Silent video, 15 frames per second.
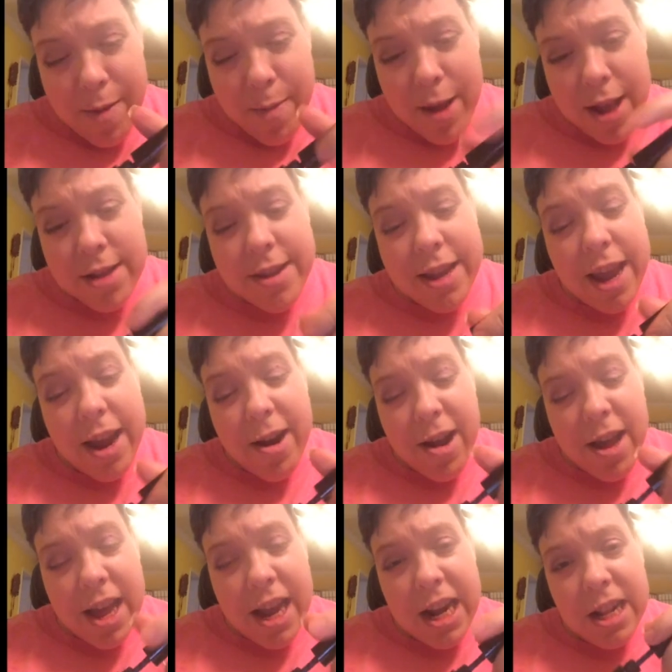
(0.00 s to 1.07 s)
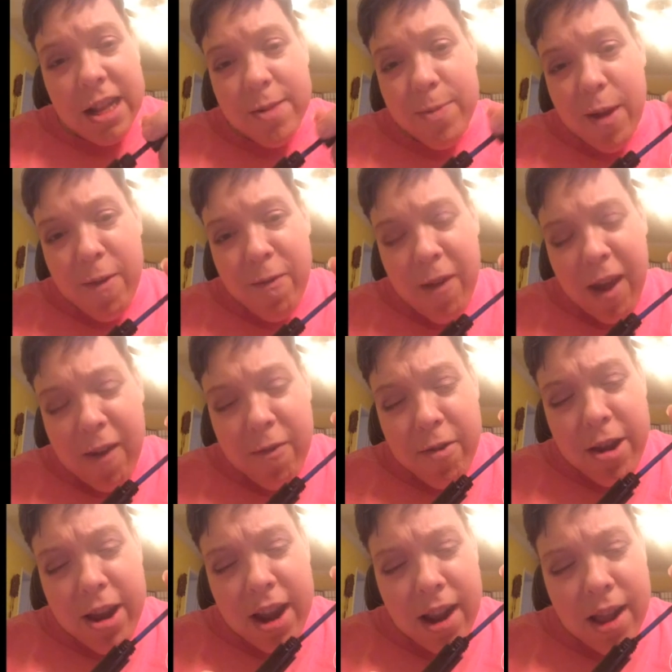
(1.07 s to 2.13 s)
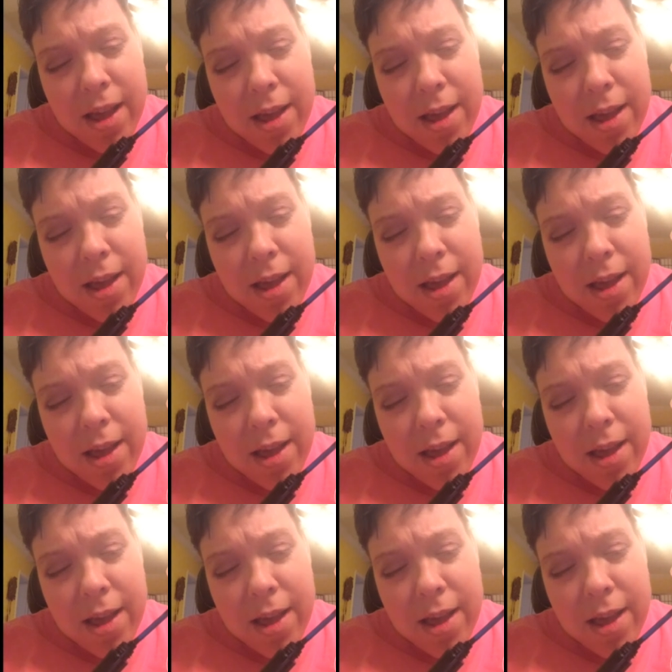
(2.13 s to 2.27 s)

the mascara, and it's my favorite